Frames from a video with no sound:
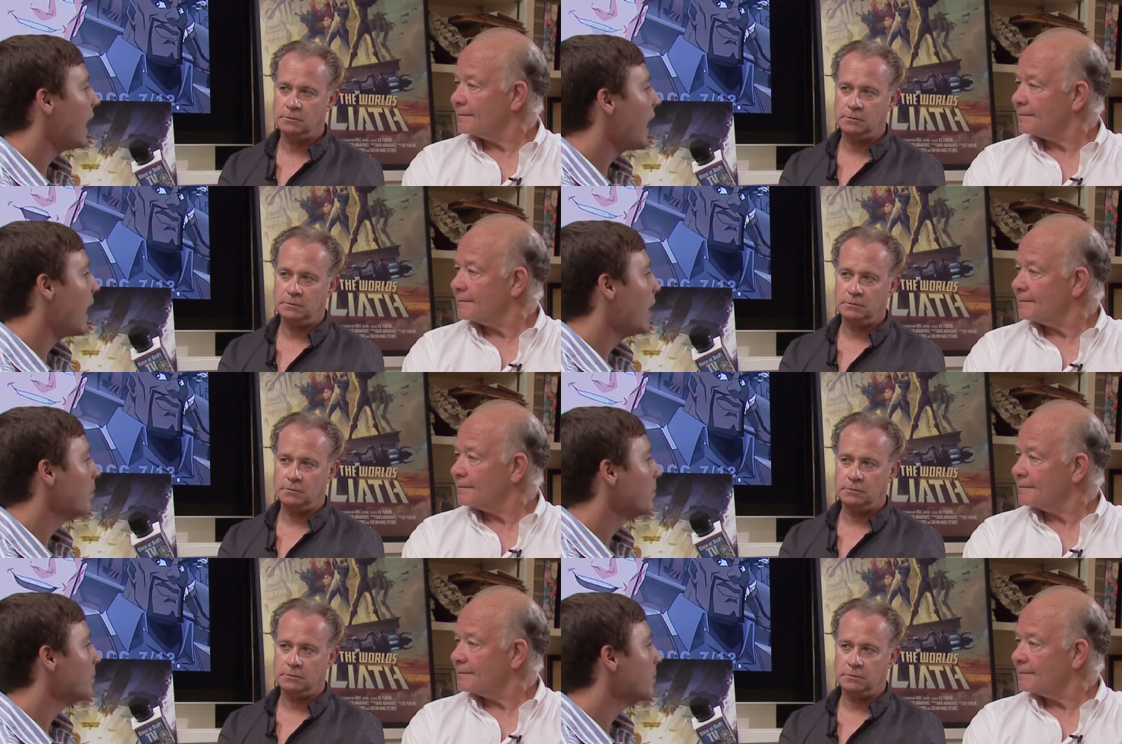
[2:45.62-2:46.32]

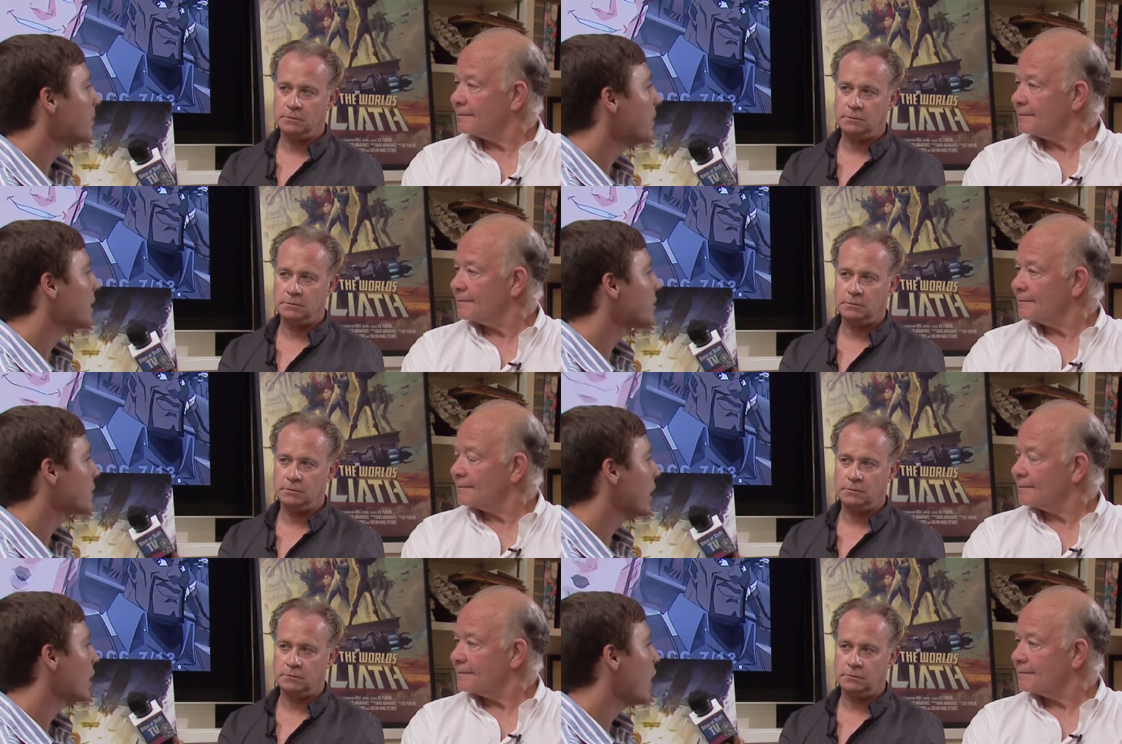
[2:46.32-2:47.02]
Speaker 1: Um, it
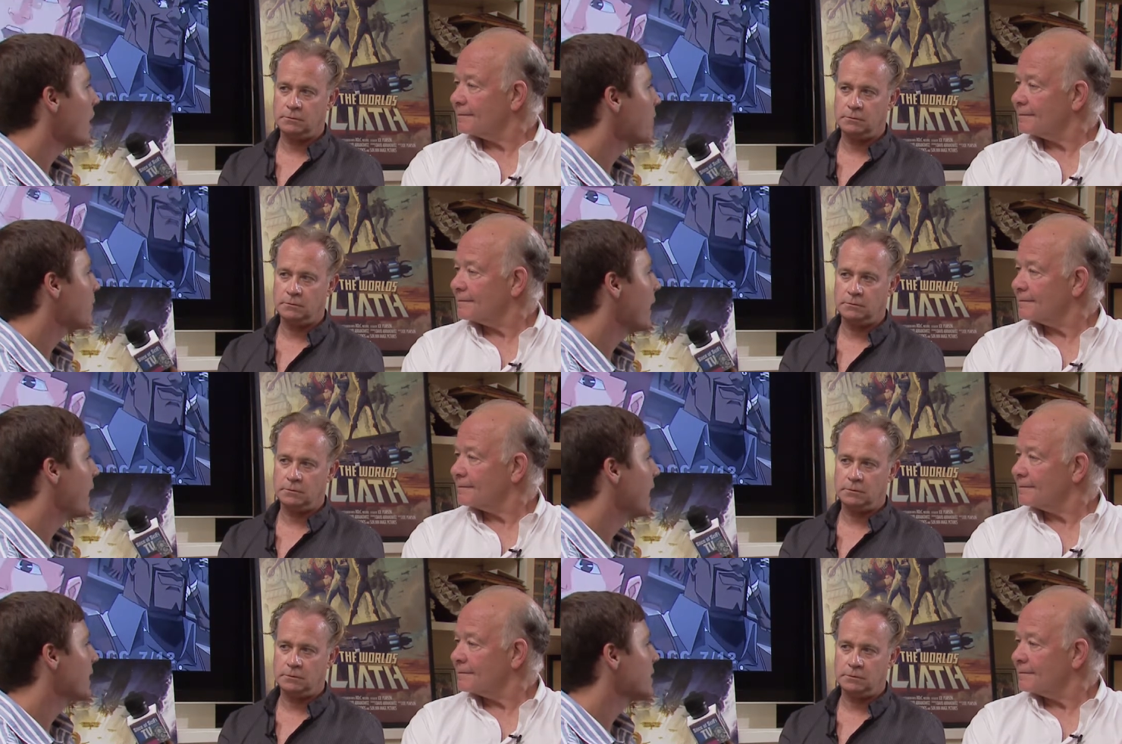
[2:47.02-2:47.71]
started off
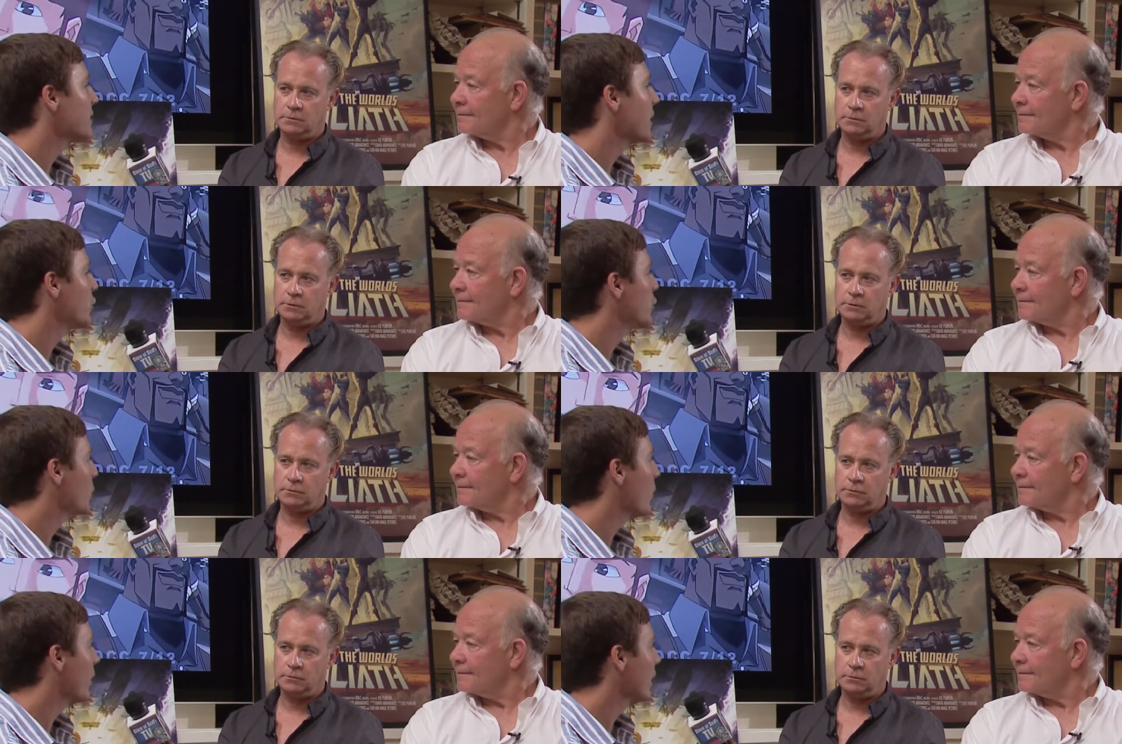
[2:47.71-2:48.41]
as a
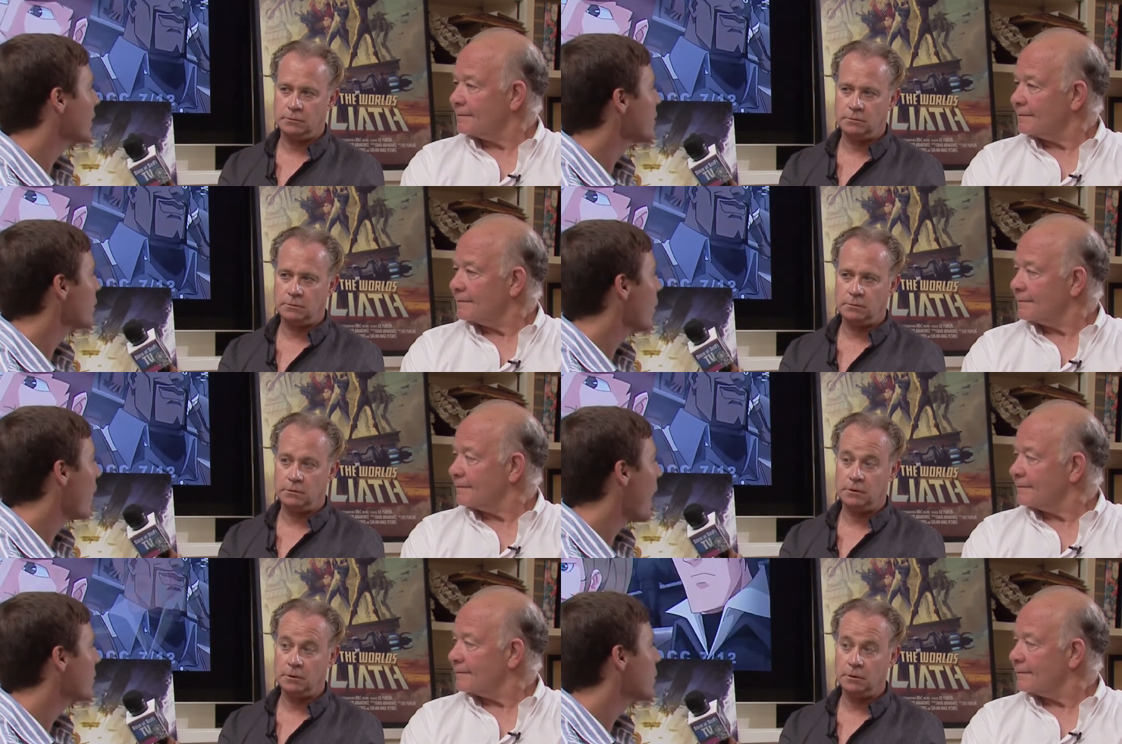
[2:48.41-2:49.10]
short. So,
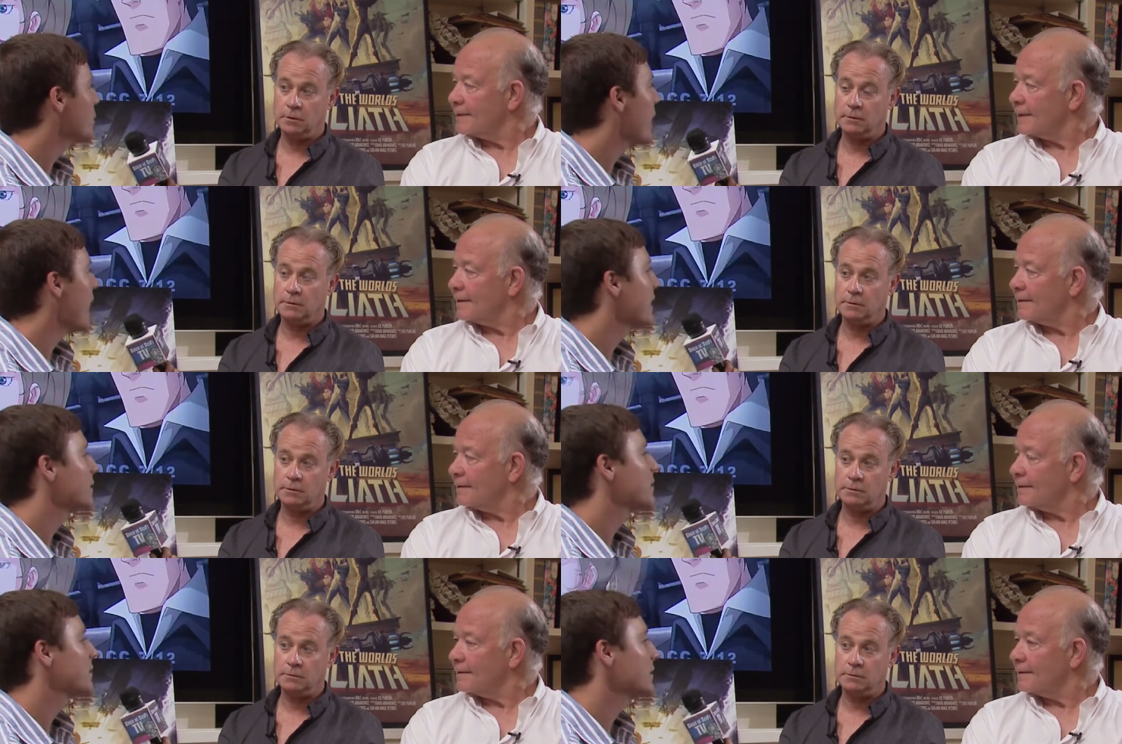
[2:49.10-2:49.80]
how did you
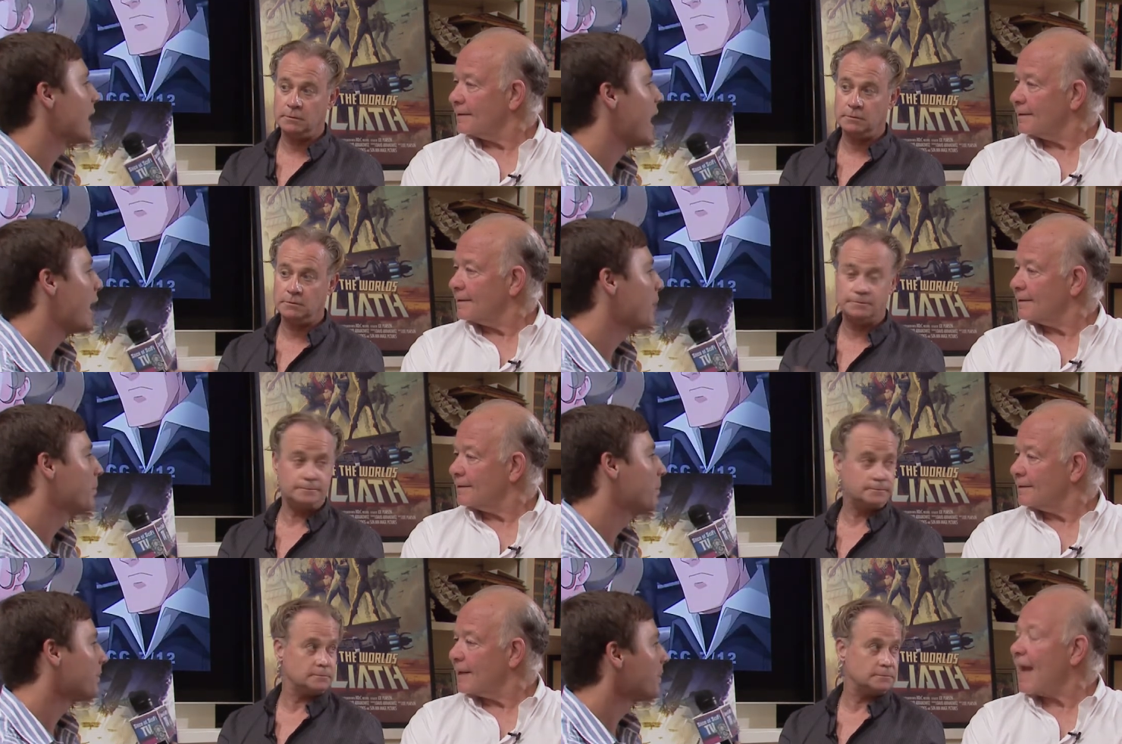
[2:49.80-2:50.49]
guys.
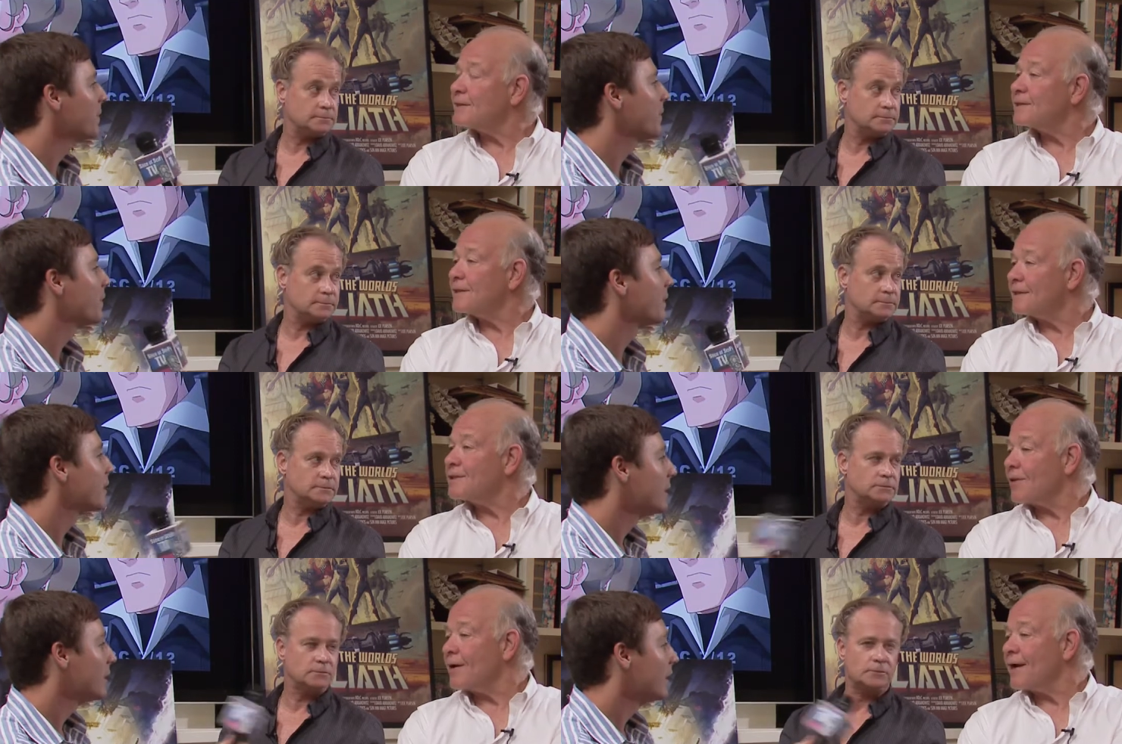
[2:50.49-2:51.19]
Um...
Speaker 2: Actually, it
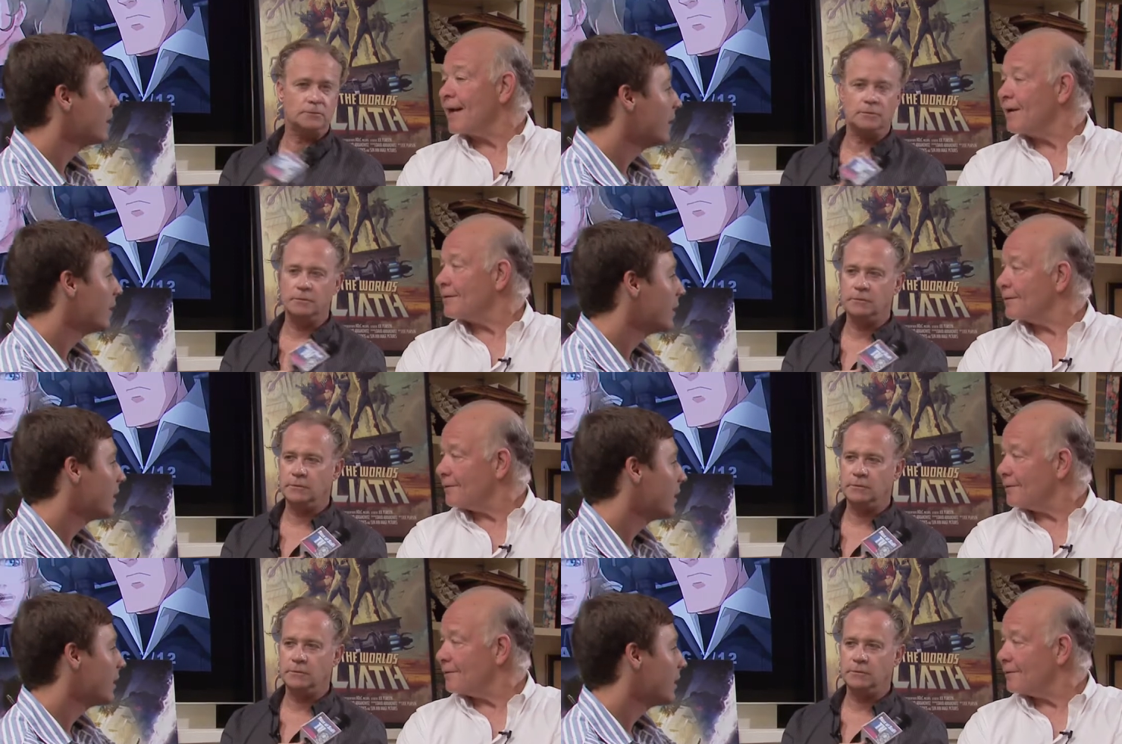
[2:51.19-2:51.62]
started out